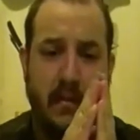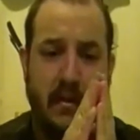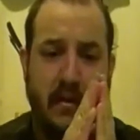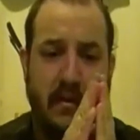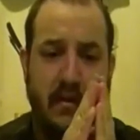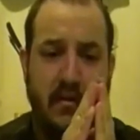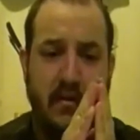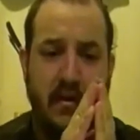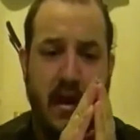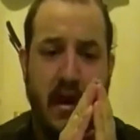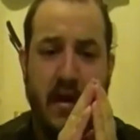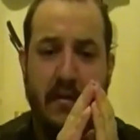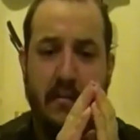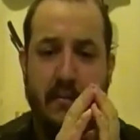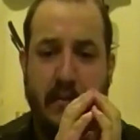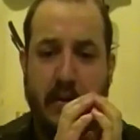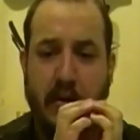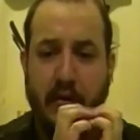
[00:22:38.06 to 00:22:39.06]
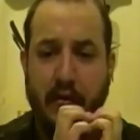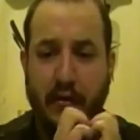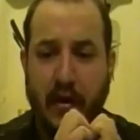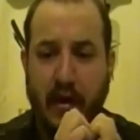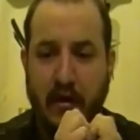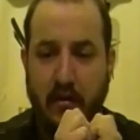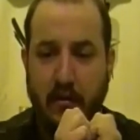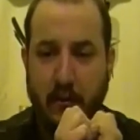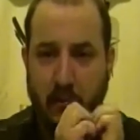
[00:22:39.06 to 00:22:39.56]
it could not
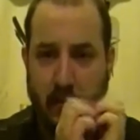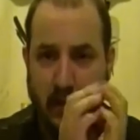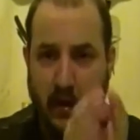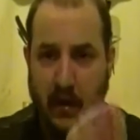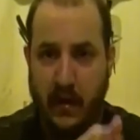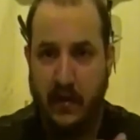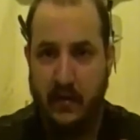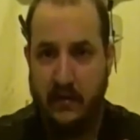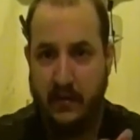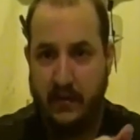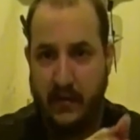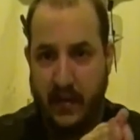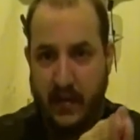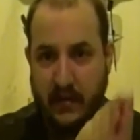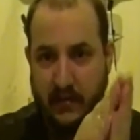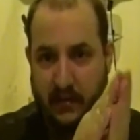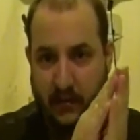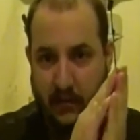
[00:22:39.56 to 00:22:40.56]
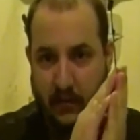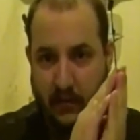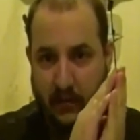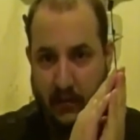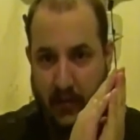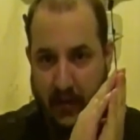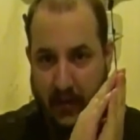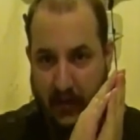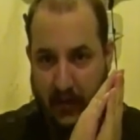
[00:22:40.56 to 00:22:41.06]
create new laws unless there
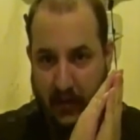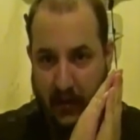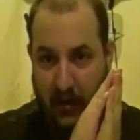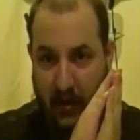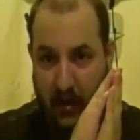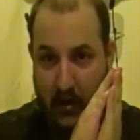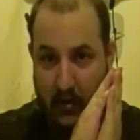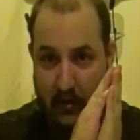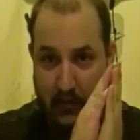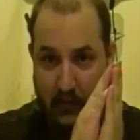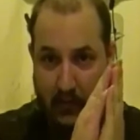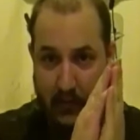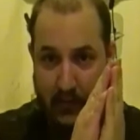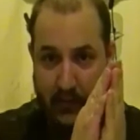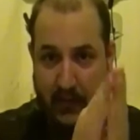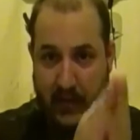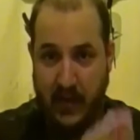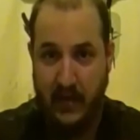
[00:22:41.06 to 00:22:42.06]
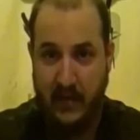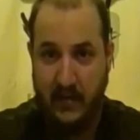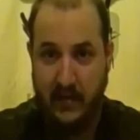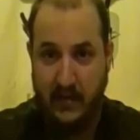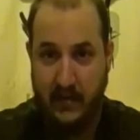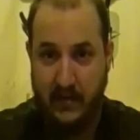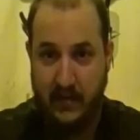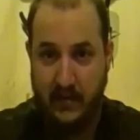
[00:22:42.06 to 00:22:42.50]
was like a hundred percent